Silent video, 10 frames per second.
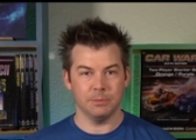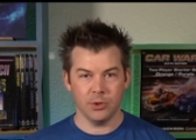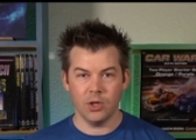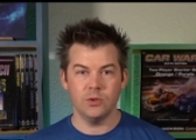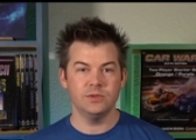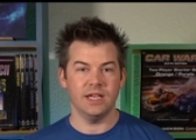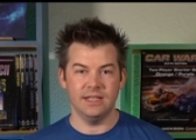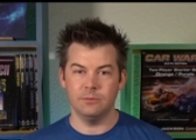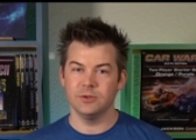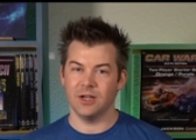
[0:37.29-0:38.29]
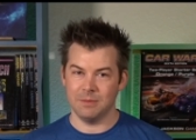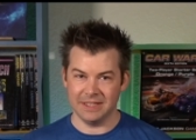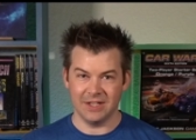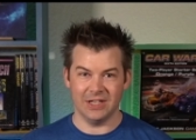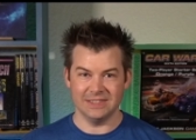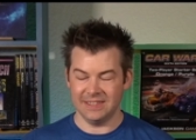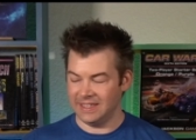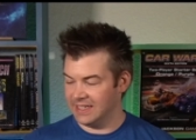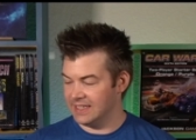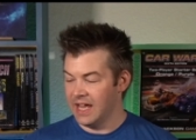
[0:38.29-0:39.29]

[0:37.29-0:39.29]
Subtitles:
pros, and then we'll talk about the cons at the end.